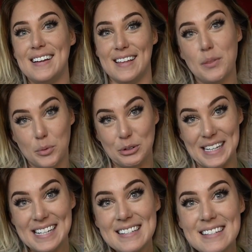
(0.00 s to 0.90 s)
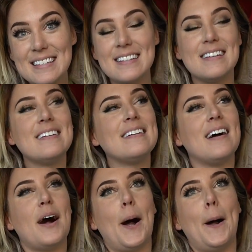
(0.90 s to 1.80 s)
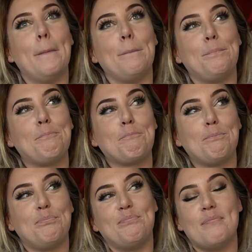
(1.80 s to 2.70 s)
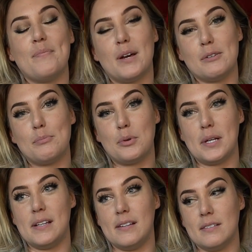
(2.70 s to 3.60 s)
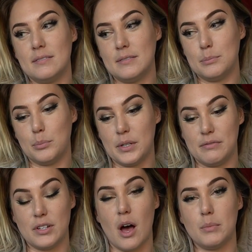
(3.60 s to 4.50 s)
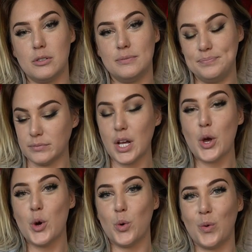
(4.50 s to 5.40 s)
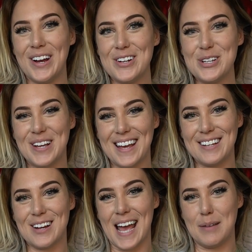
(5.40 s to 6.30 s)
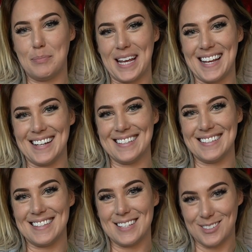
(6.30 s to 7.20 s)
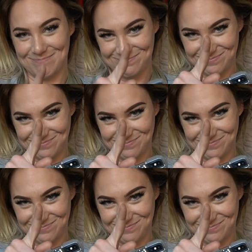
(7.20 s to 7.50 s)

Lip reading: in the Marines, that was pretty phenomenal. Where do you get your headbands?